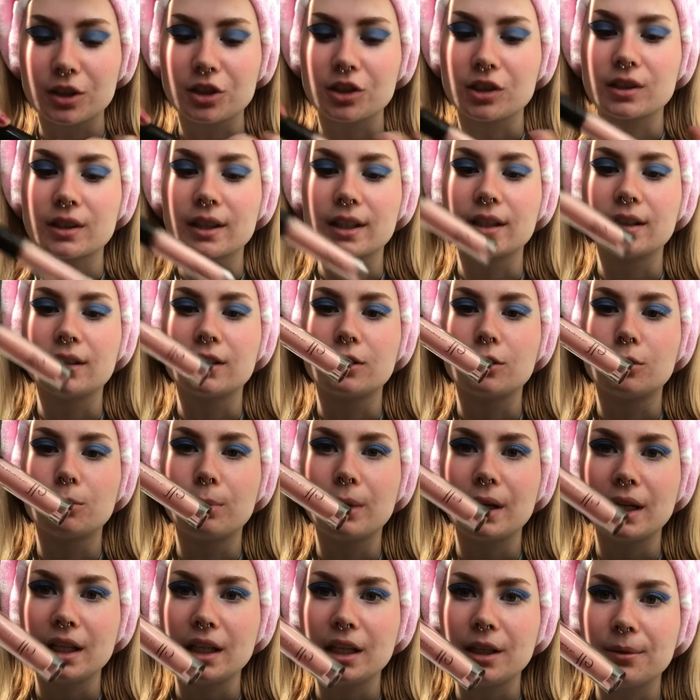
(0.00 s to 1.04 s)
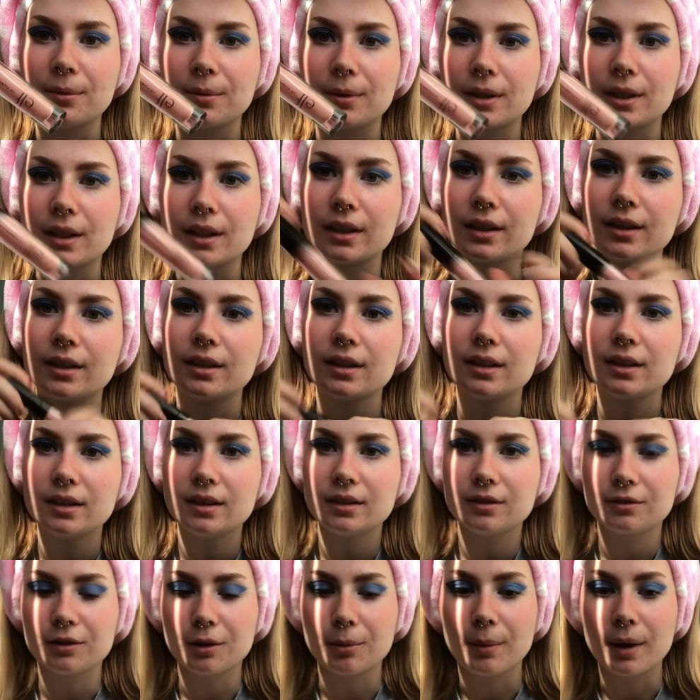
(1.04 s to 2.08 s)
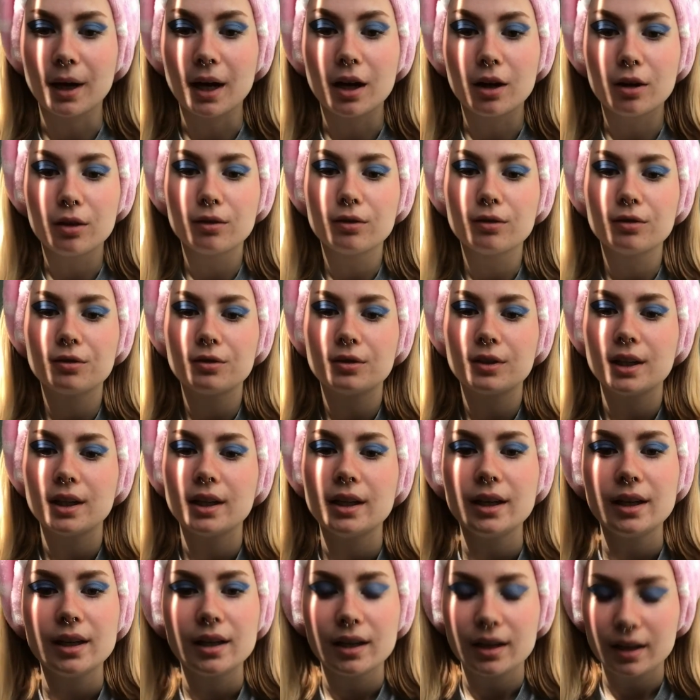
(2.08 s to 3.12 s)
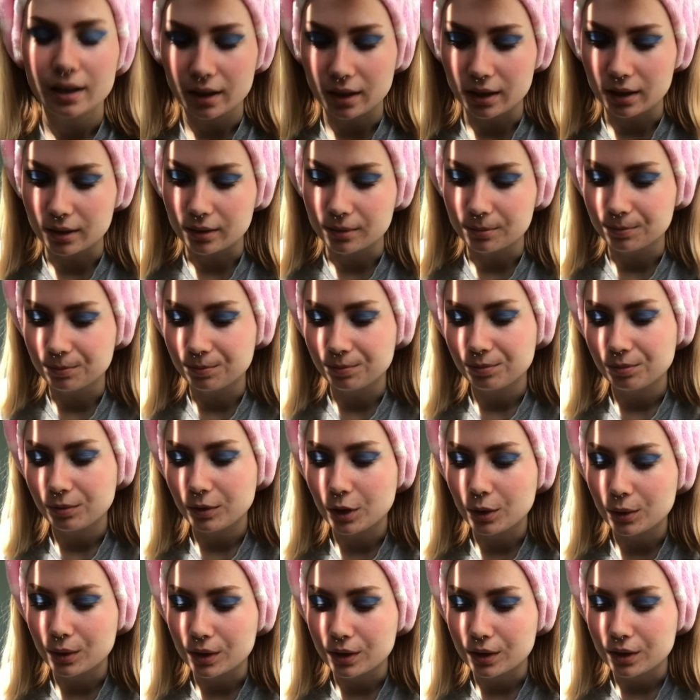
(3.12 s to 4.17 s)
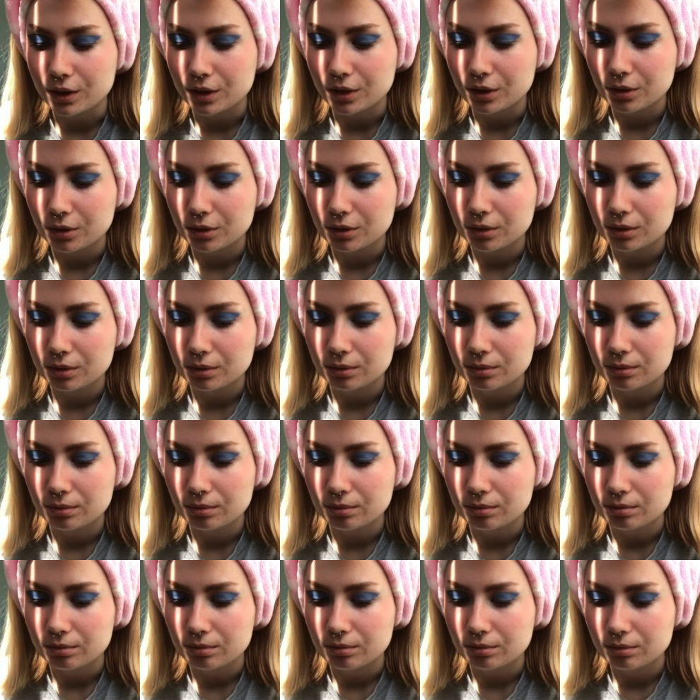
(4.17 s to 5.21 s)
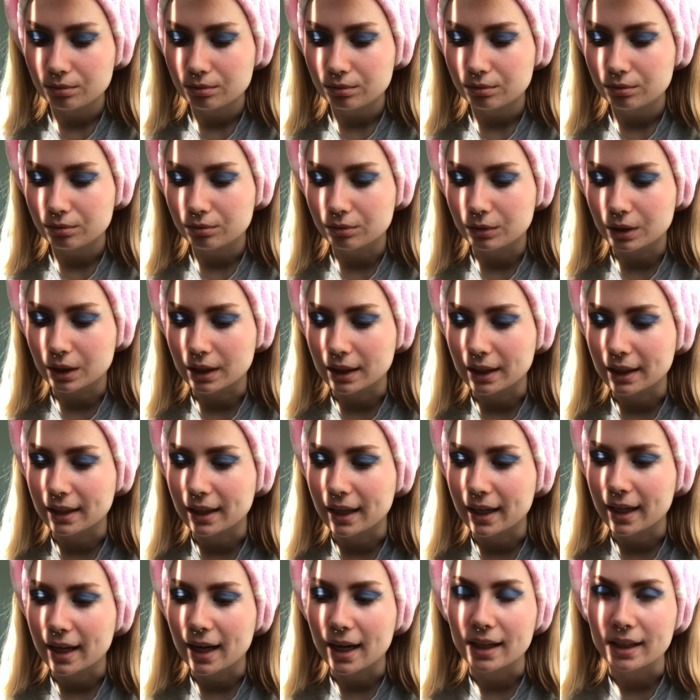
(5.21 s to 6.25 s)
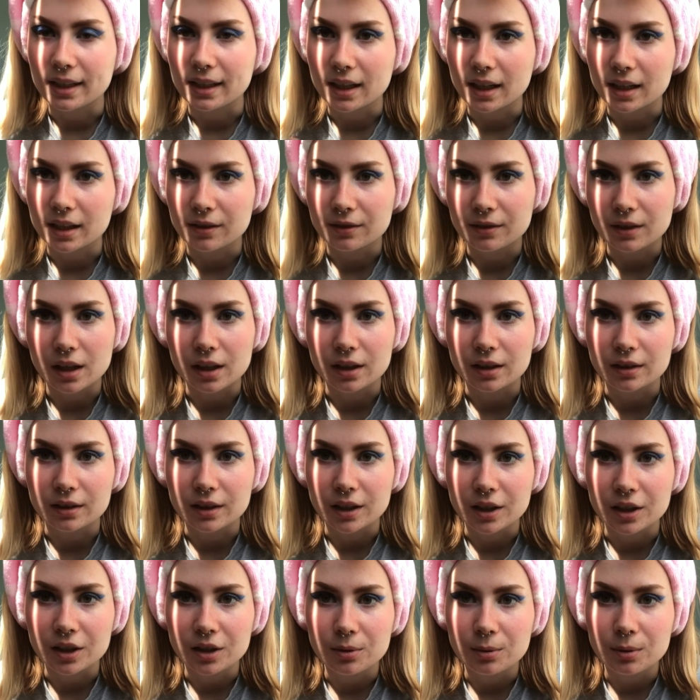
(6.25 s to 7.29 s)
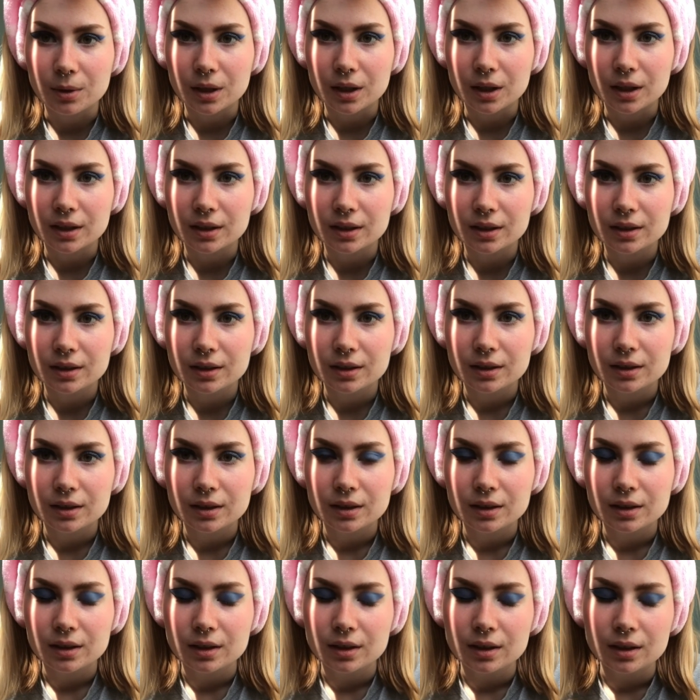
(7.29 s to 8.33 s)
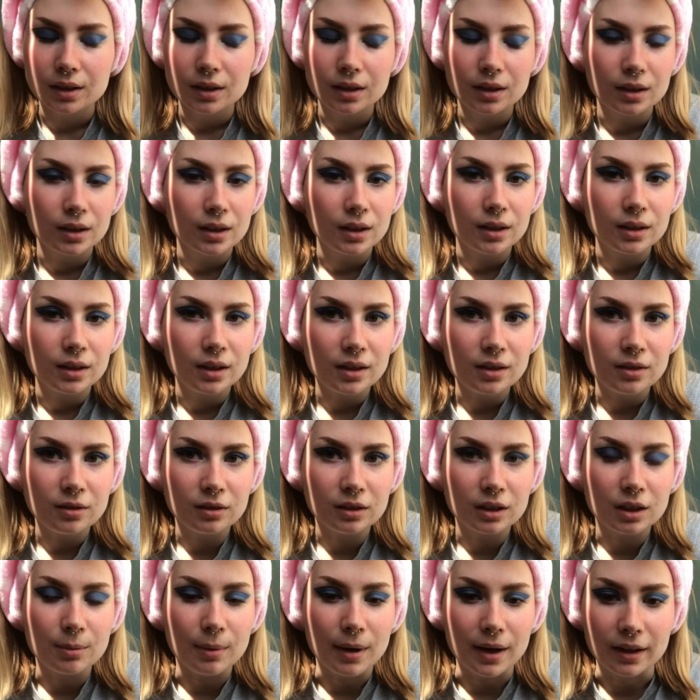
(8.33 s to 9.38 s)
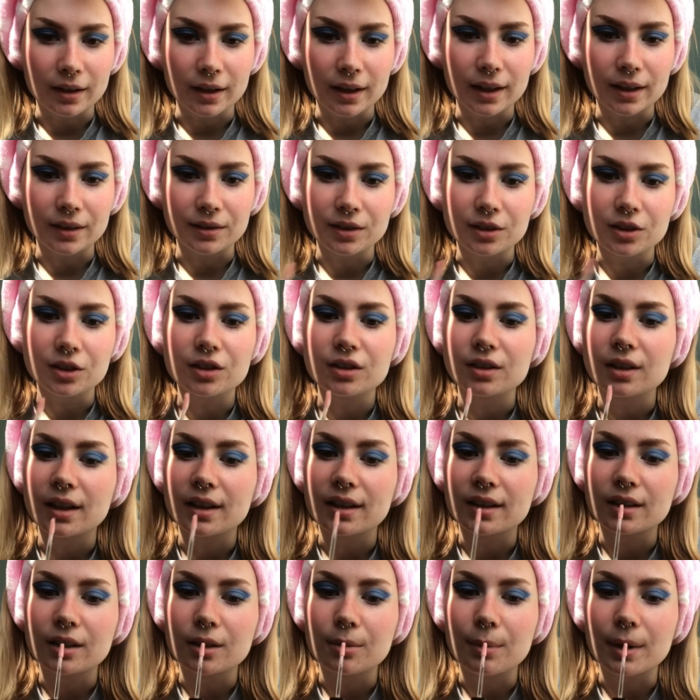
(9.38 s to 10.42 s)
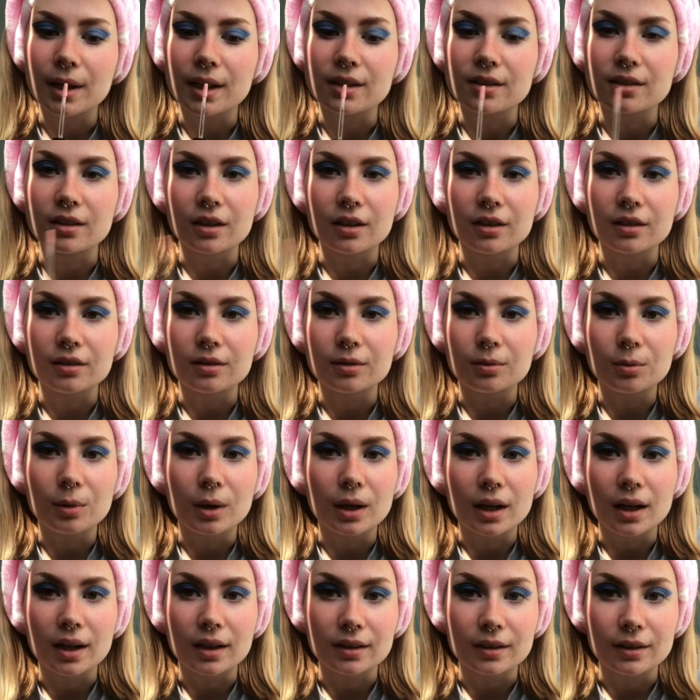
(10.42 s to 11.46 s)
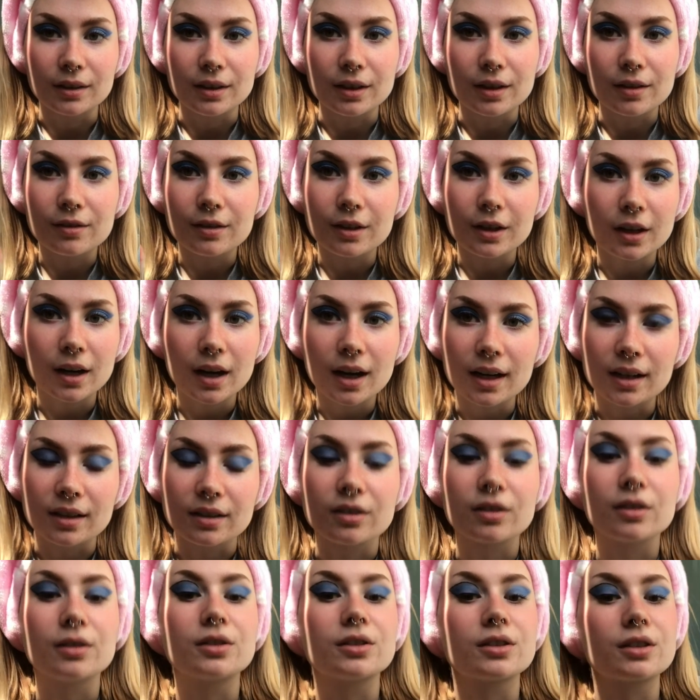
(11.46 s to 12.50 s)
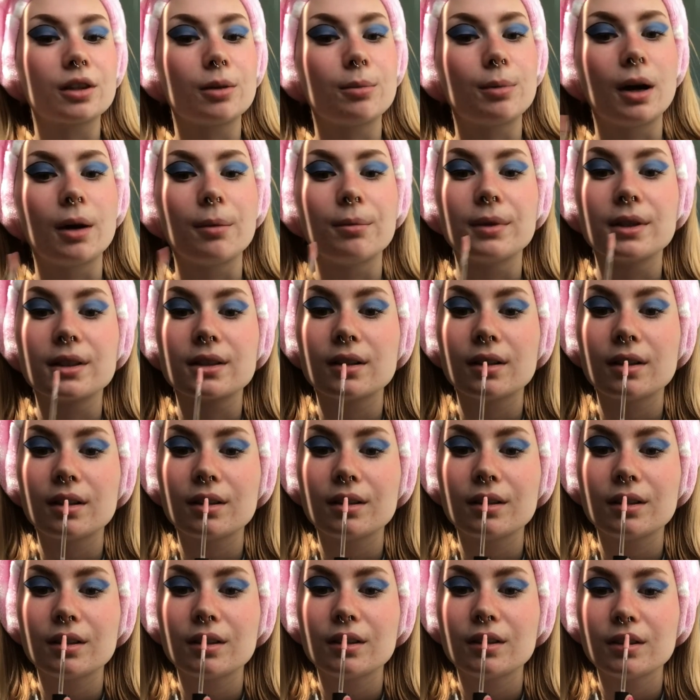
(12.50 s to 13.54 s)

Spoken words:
is just like a little pinky one from e.l.f. You can do really like any kind of color that you want. Doesn't really matter. I guess it just kind of depends on what color you did for your eyes. So I'm just gonna pop this on.